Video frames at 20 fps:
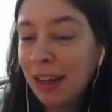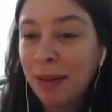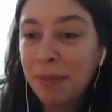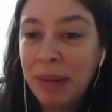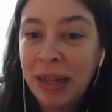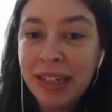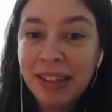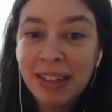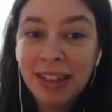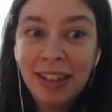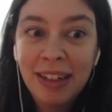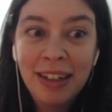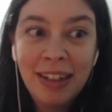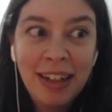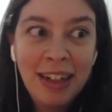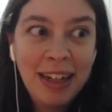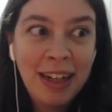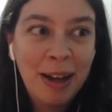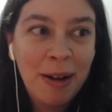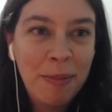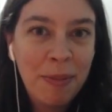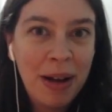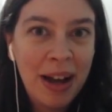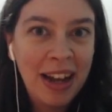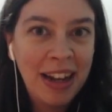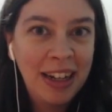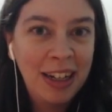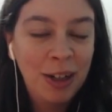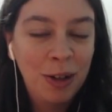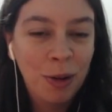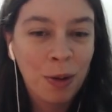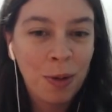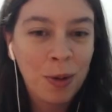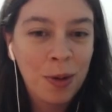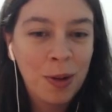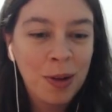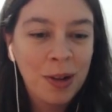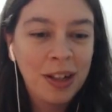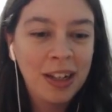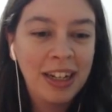Basically, my
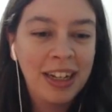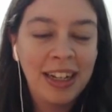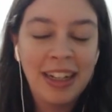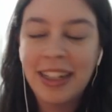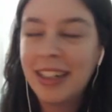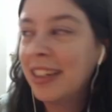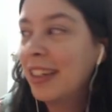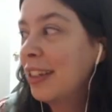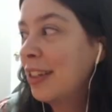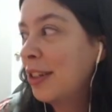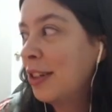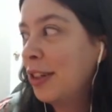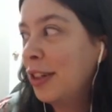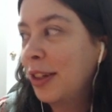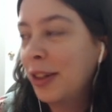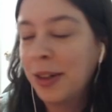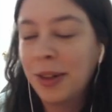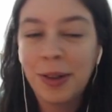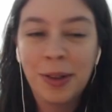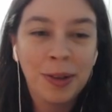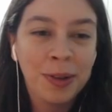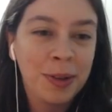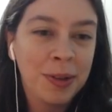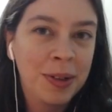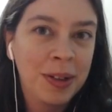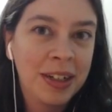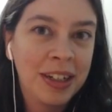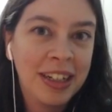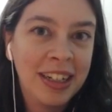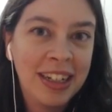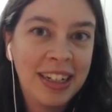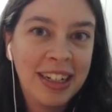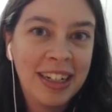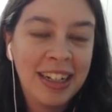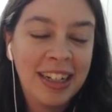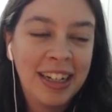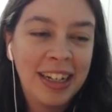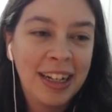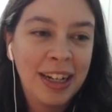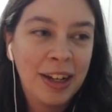goal is to
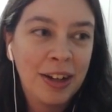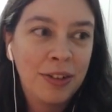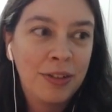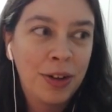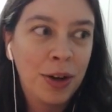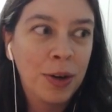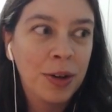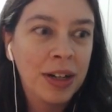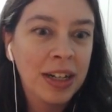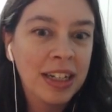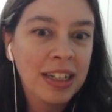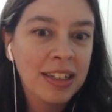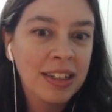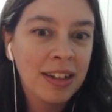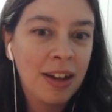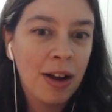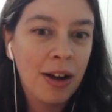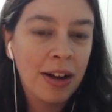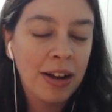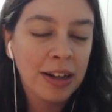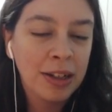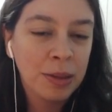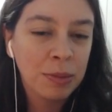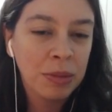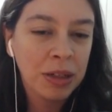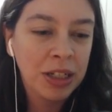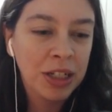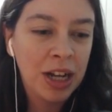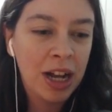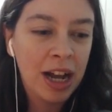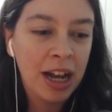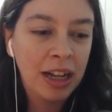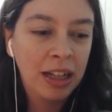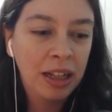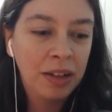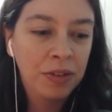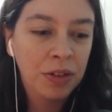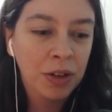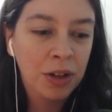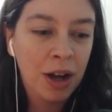focus on as much
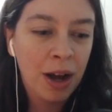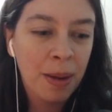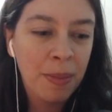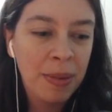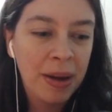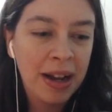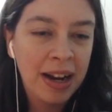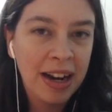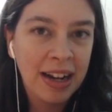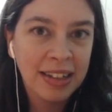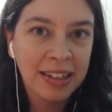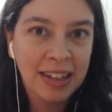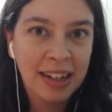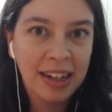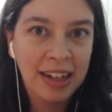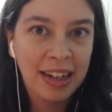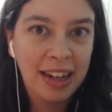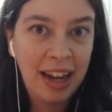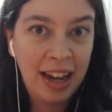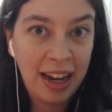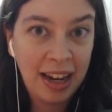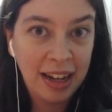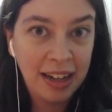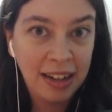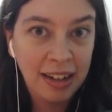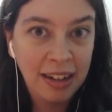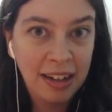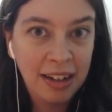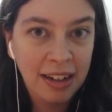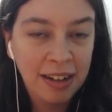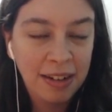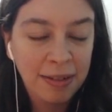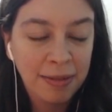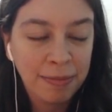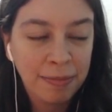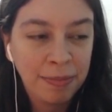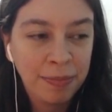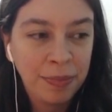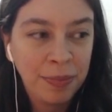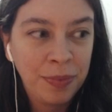high-level combat as I can.
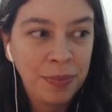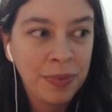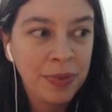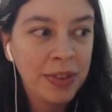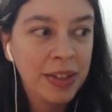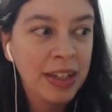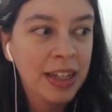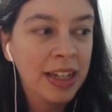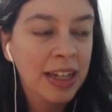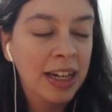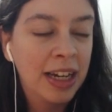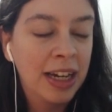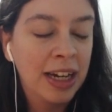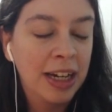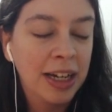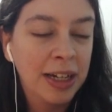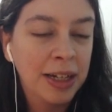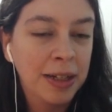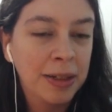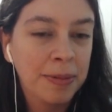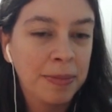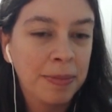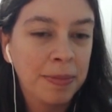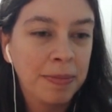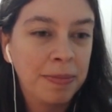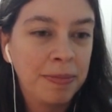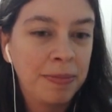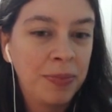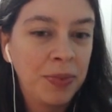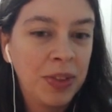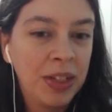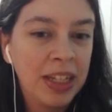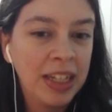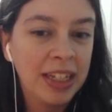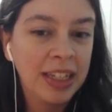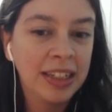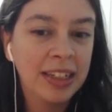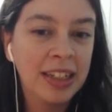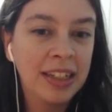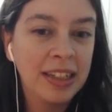
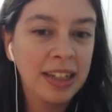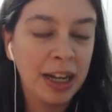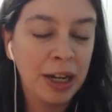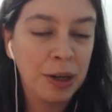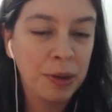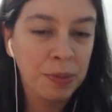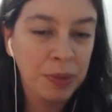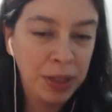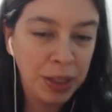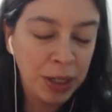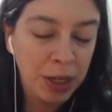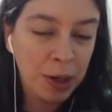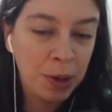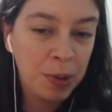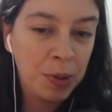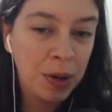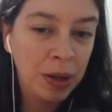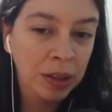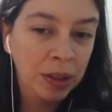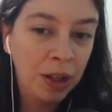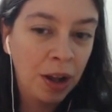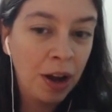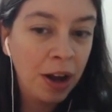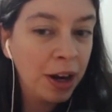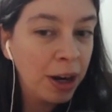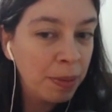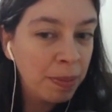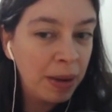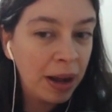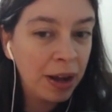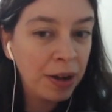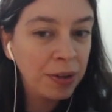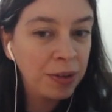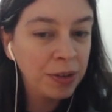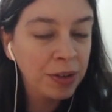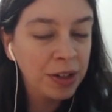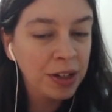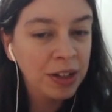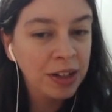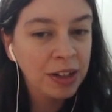Since I don't really know a lot
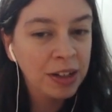about